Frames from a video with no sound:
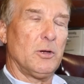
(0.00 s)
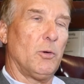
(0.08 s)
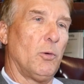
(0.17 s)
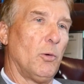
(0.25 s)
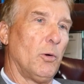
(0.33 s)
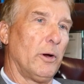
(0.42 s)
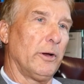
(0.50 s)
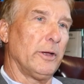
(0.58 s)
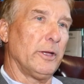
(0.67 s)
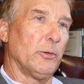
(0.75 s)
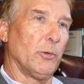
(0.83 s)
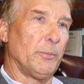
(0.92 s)
or
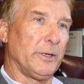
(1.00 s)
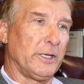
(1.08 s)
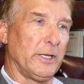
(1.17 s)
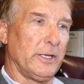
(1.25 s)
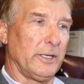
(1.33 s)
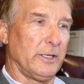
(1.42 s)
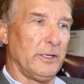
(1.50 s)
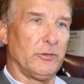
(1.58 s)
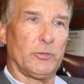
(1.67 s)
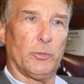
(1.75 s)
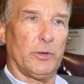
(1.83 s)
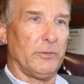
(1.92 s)
it will be getting
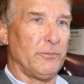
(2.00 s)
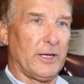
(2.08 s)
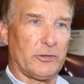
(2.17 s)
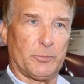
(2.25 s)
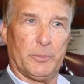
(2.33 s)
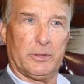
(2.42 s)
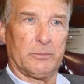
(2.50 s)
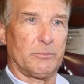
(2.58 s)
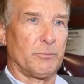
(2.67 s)
into an investment